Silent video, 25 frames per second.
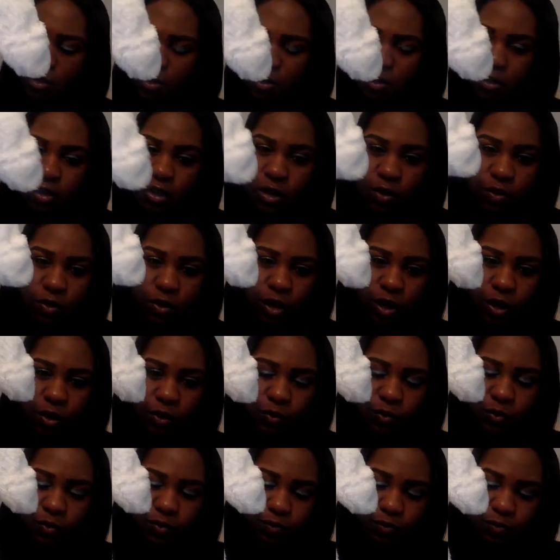snow
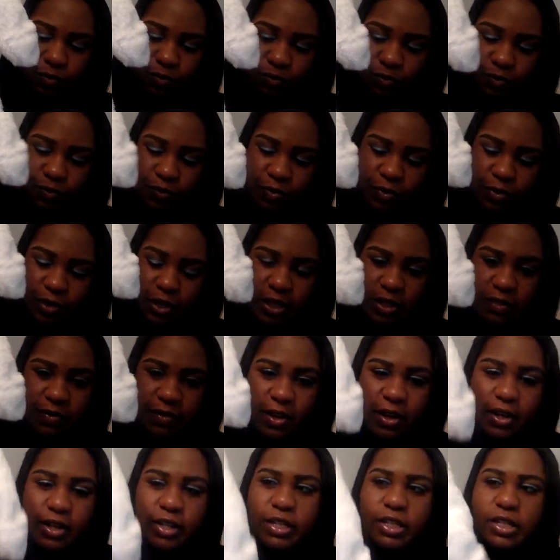coat. It's
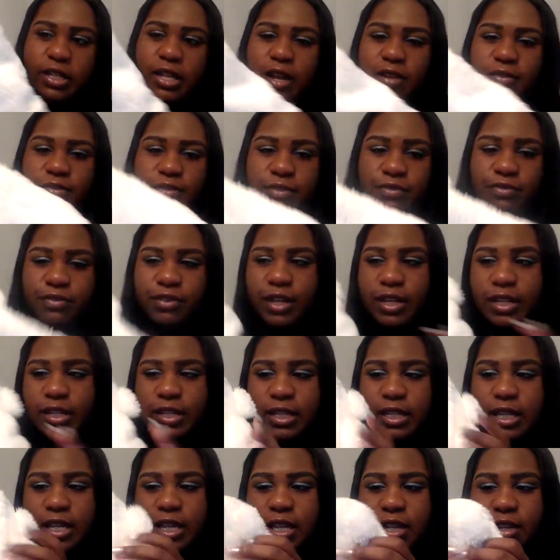very soft and
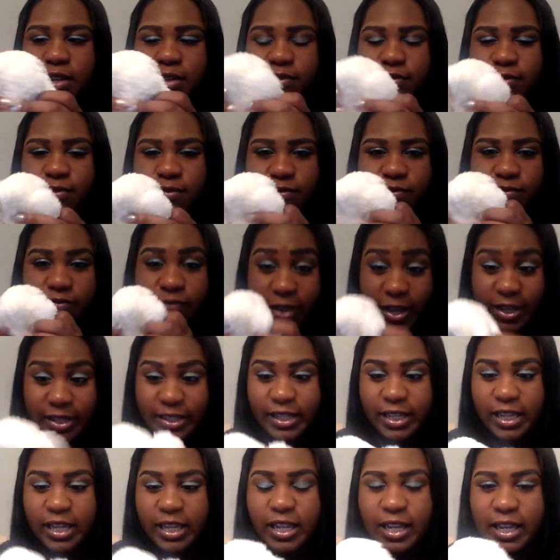fuzzy,
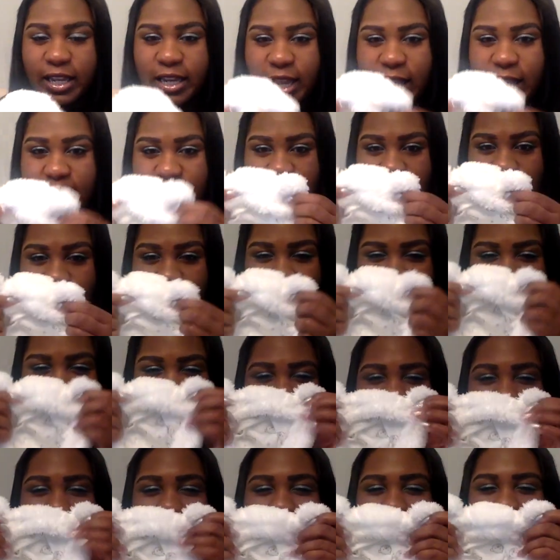and it has little
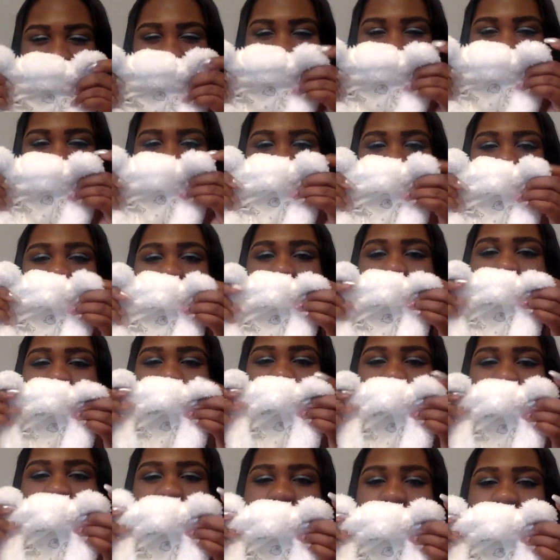
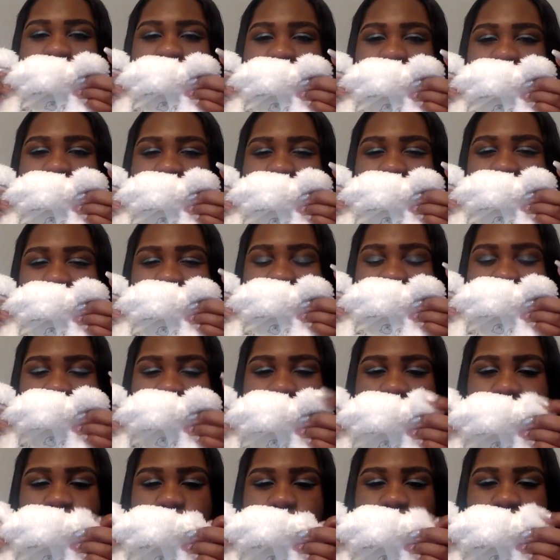bear ears on
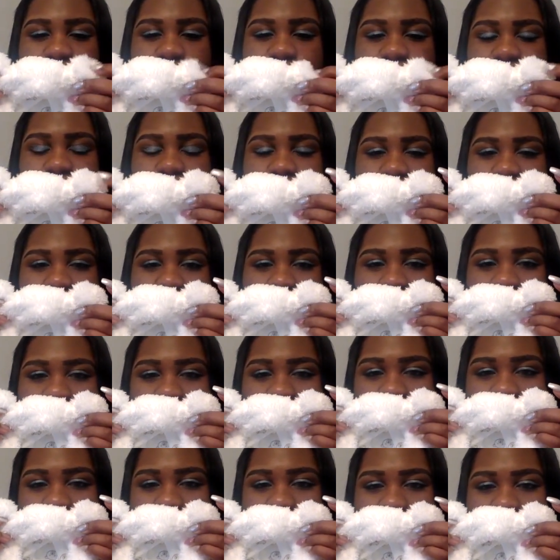the
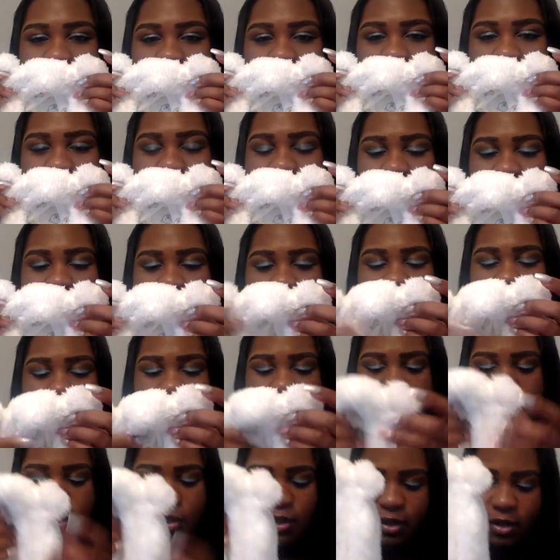head on the hood.
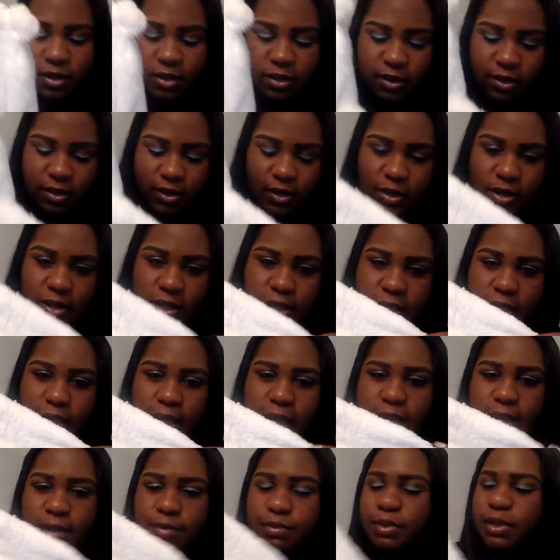
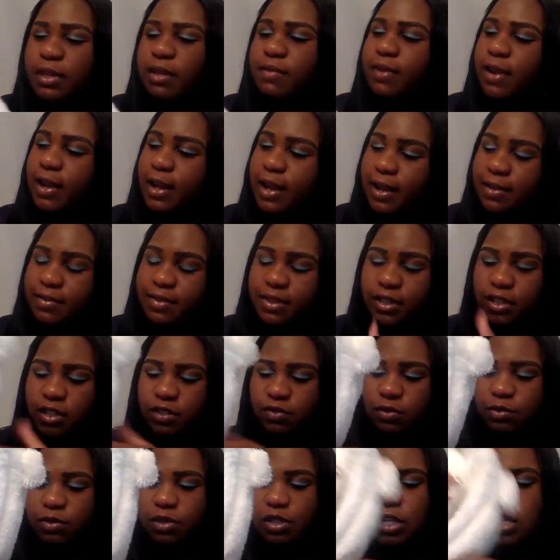And I believe I got this
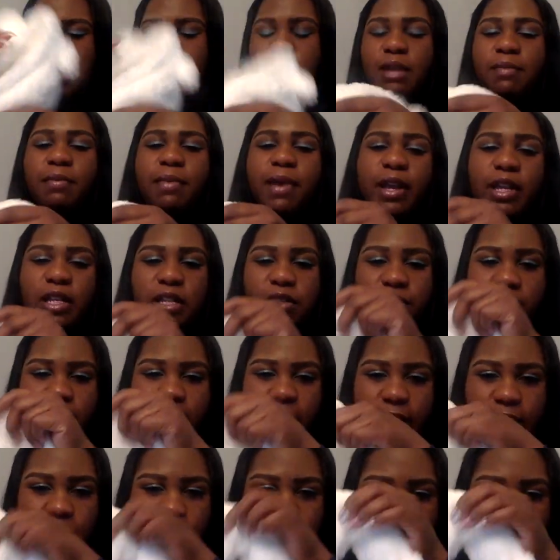from TJ Maxx for like